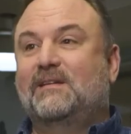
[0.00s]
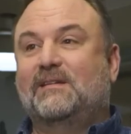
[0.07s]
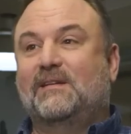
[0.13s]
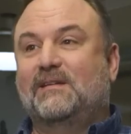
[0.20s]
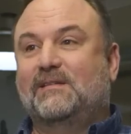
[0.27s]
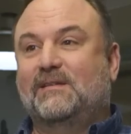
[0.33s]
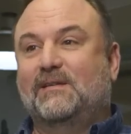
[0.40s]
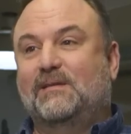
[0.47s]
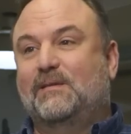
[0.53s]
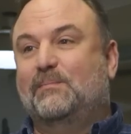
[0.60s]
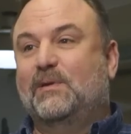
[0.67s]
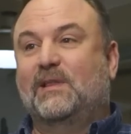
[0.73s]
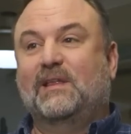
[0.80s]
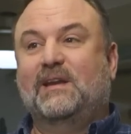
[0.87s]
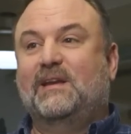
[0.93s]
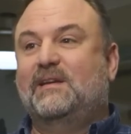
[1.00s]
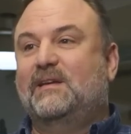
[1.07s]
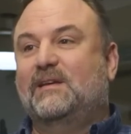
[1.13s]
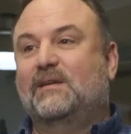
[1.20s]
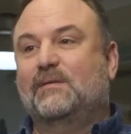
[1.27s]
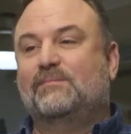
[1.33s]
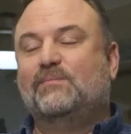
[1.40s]
ability,
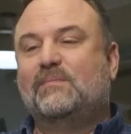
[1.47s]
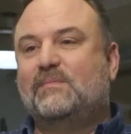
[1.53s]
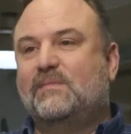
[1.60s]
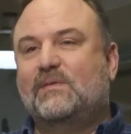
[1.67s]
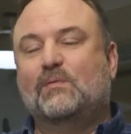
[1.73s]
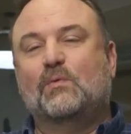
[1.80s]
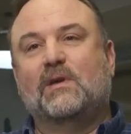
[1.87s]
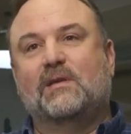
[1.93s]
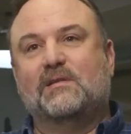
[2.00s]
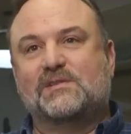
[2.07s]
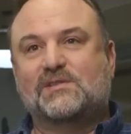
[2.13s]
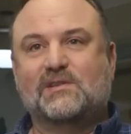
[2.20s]
whether it's